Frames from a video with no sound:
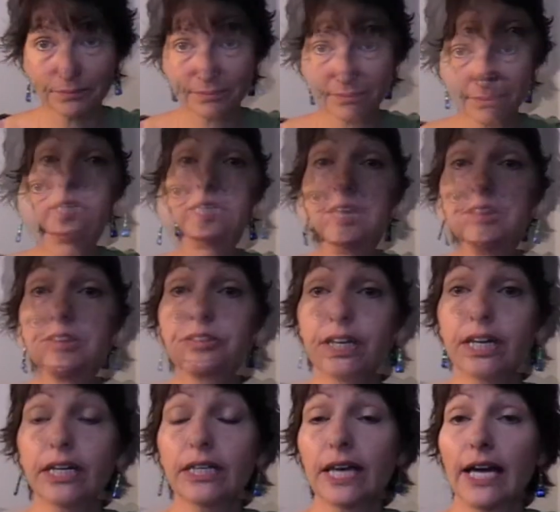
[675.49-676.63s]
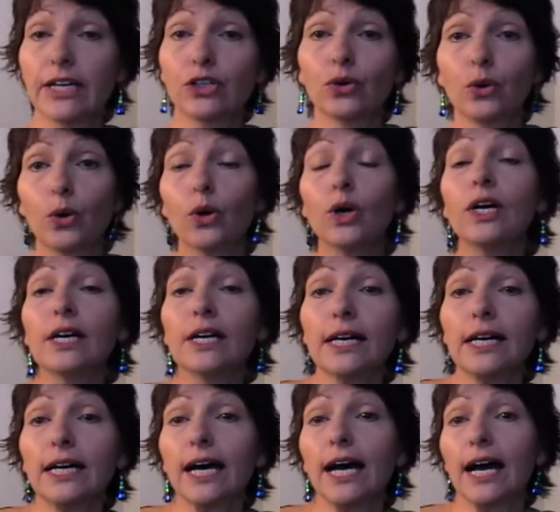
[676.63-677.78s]
Now, another thing that your
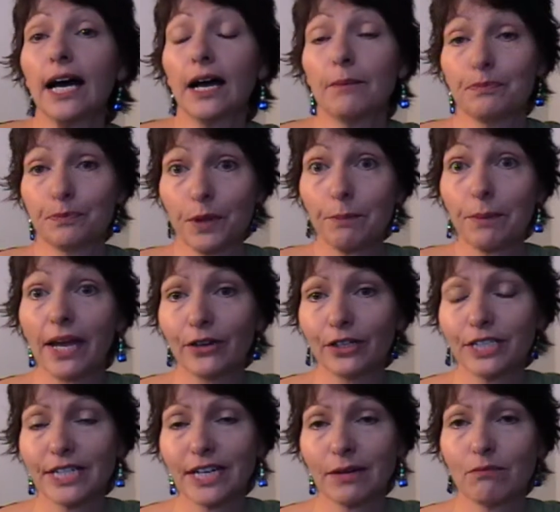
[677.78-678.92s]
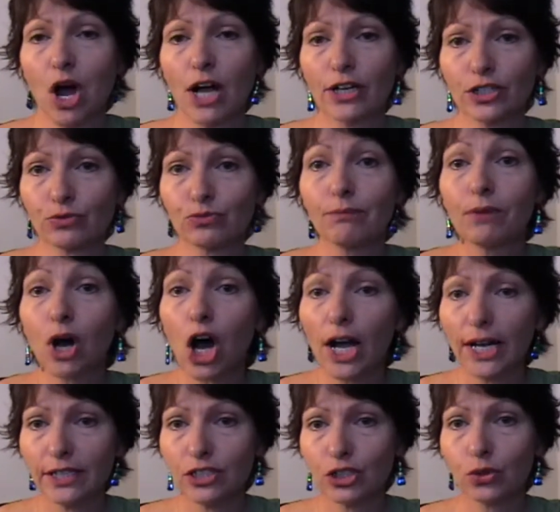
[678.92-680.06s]
parenting might
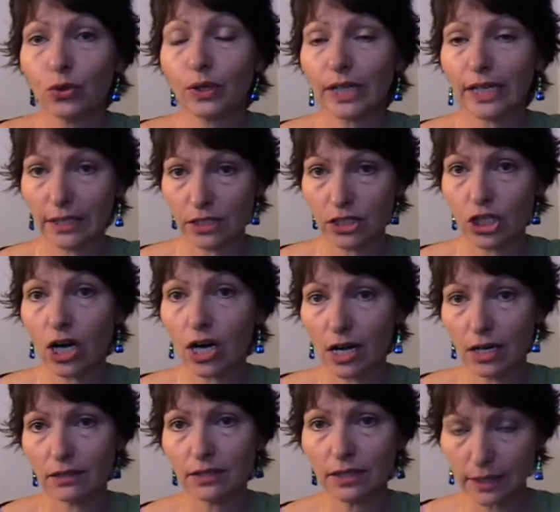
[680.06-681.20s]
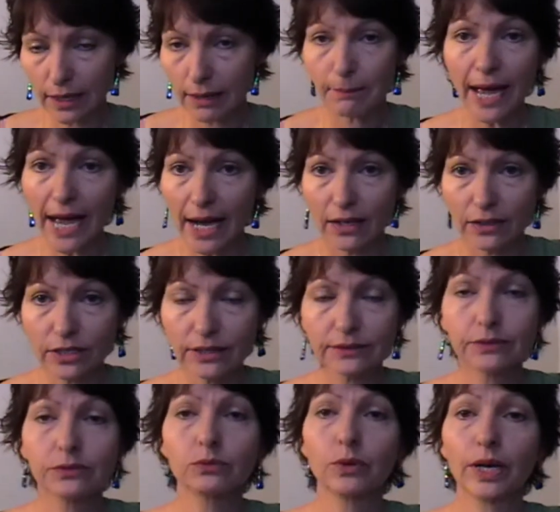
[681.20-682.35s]
remind your inner child about
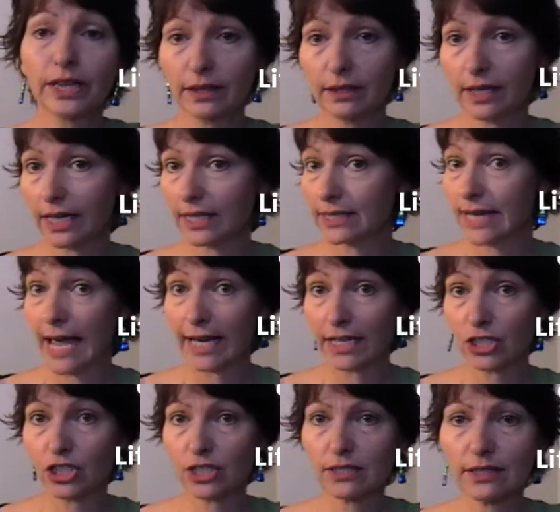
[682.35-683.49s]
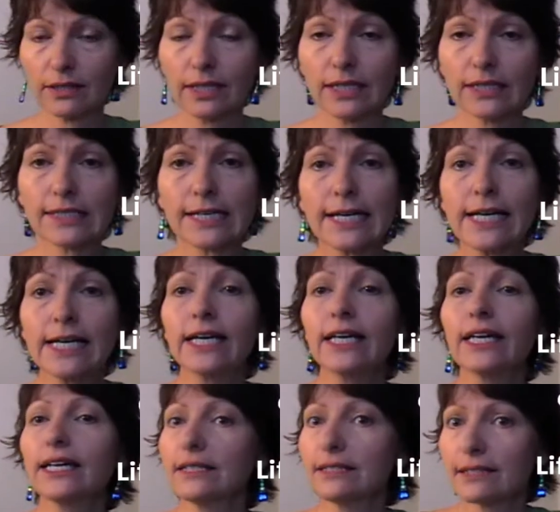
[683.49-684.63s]
when it's anxious and things
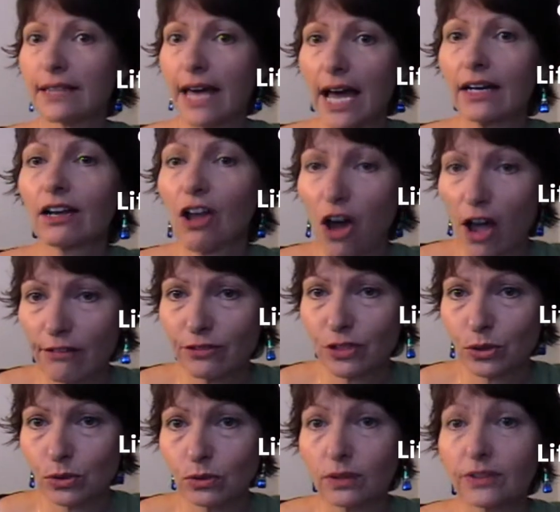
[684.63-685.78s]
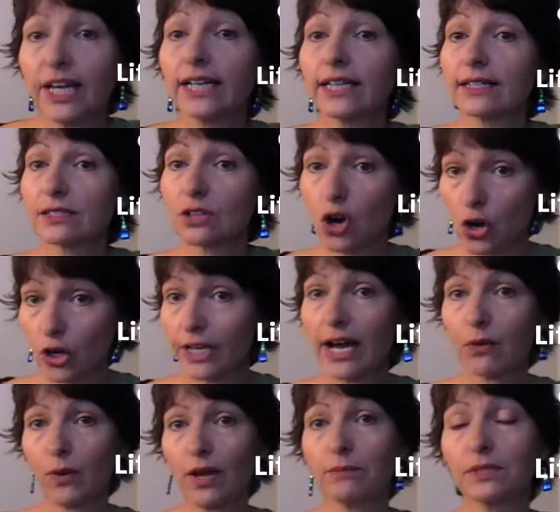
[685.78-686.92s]
is that life tool that is on
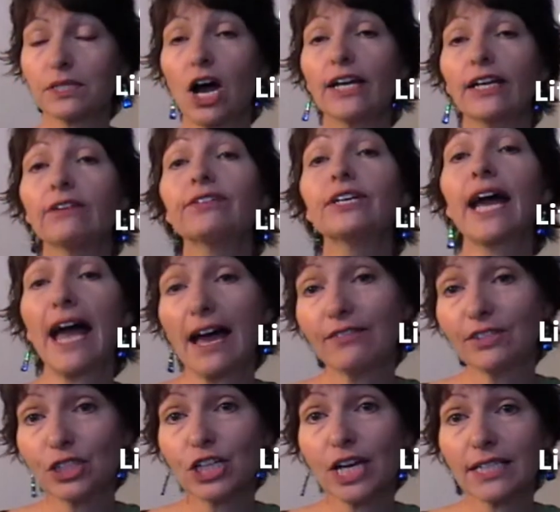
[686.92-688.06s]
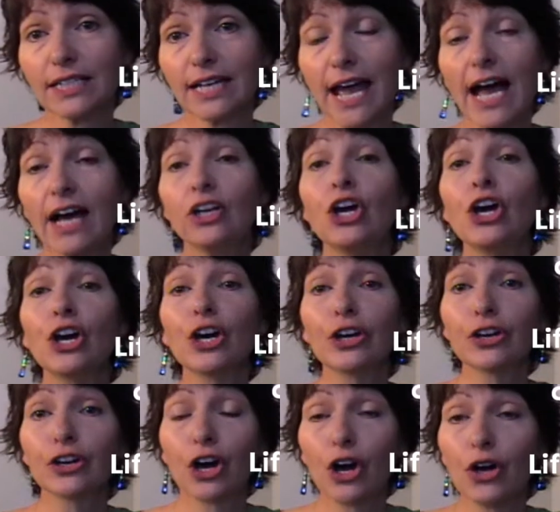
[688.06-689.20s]
our website. If you haven't checked it out,
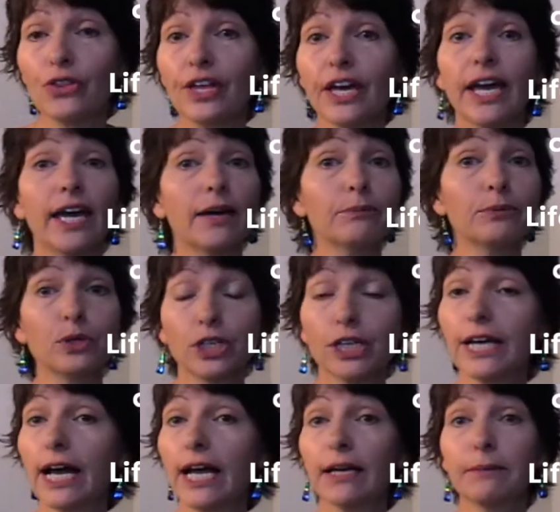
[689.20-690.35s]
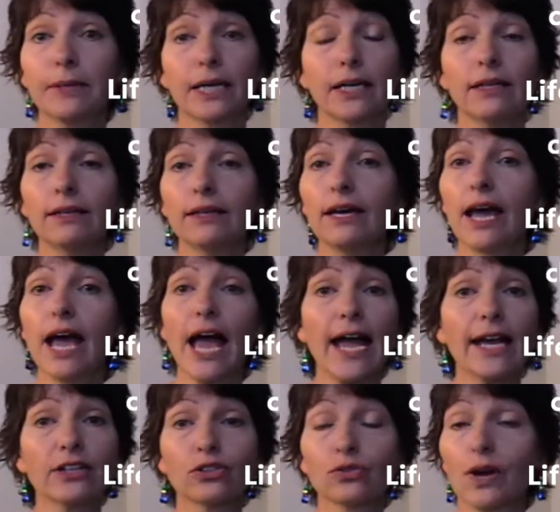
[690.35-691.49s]
go there, put your name in
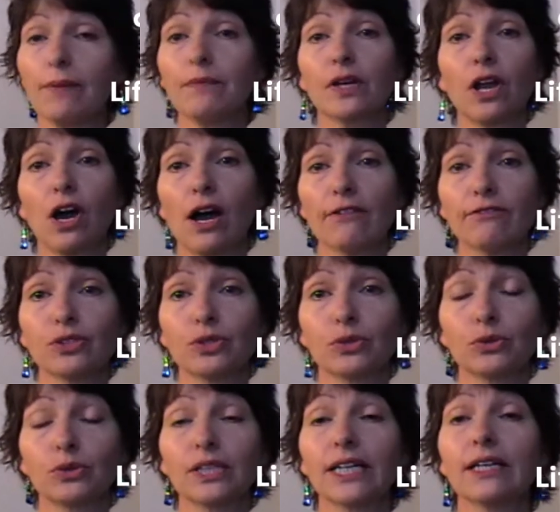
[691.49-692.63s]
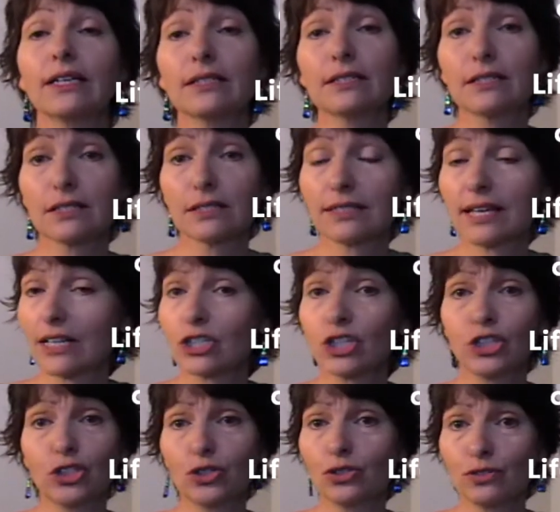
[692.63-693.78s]
and grab the life tool. It is such a
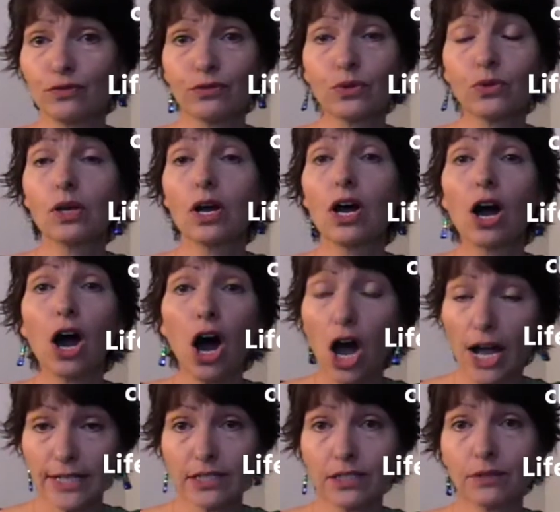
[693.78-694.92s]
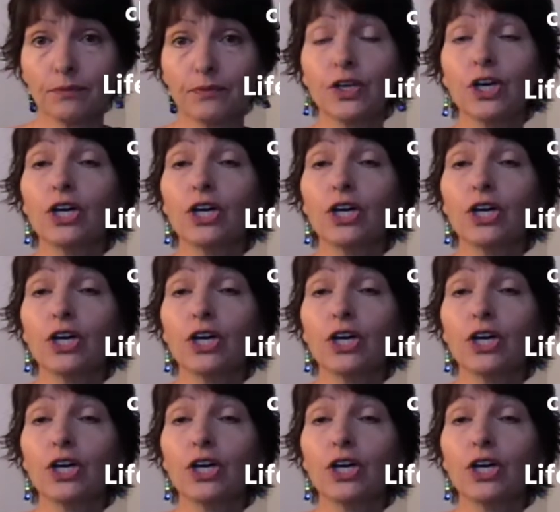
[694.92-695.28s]
useful item.